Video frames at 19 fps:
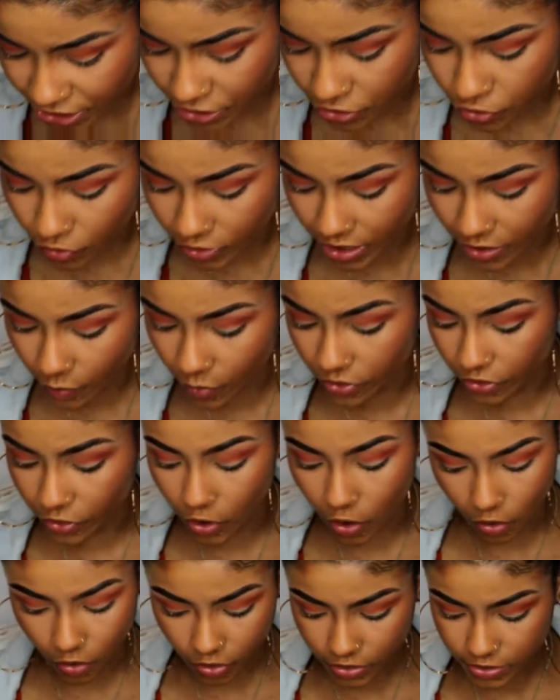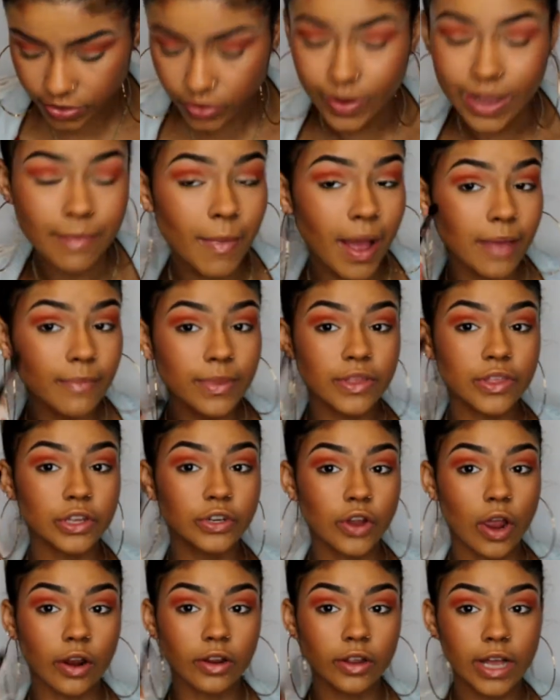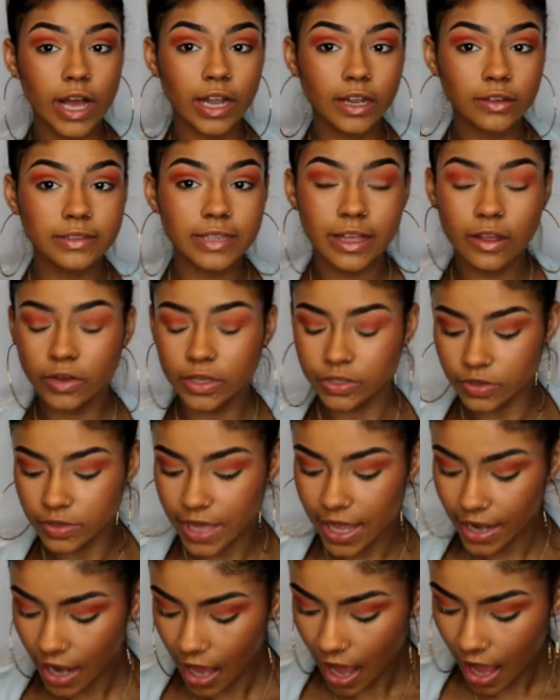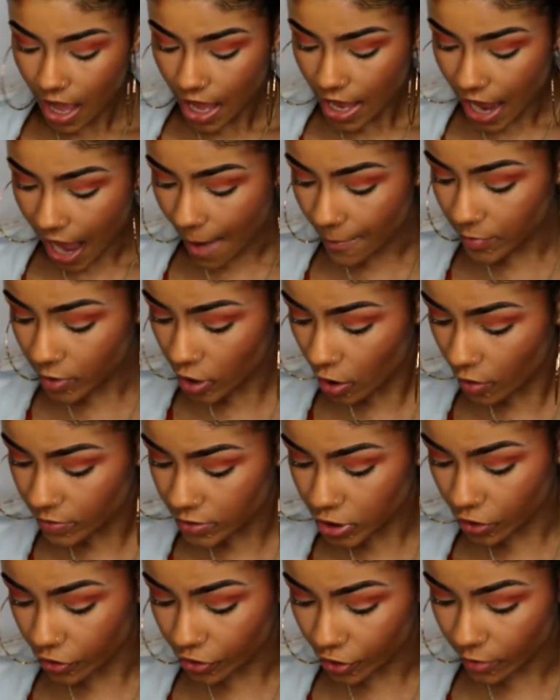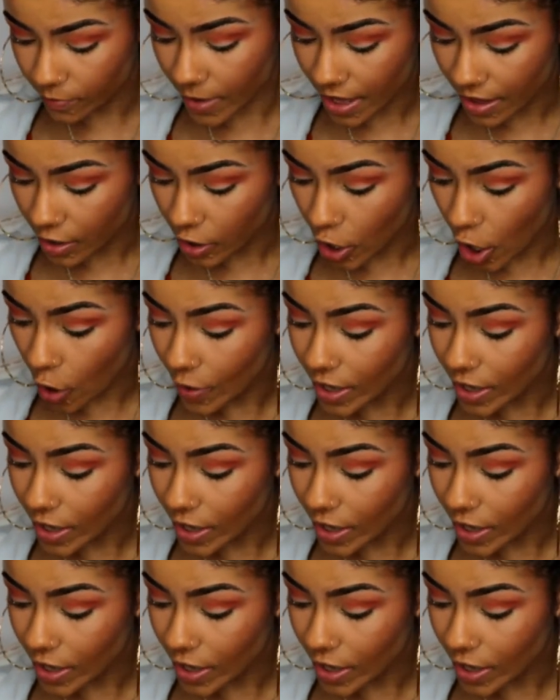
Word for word: is doing it with gold, so it might be the darker colors that only do that. I'm gonna go into third go